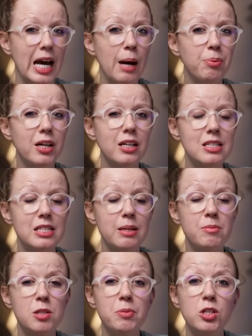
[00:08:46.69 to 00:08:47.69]
CapCut
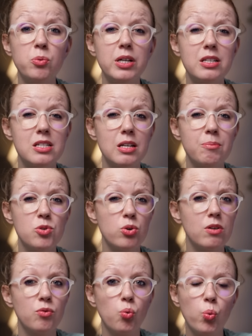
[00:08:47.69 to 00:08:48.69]
seems to be doing some
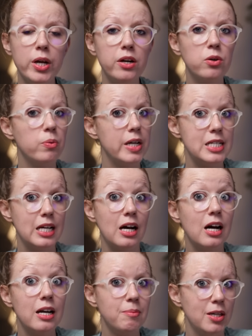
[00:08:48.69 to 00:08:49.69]
sort of weird
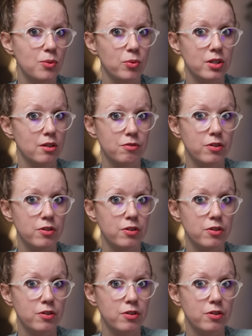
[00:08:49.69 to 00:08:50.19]
retiming with the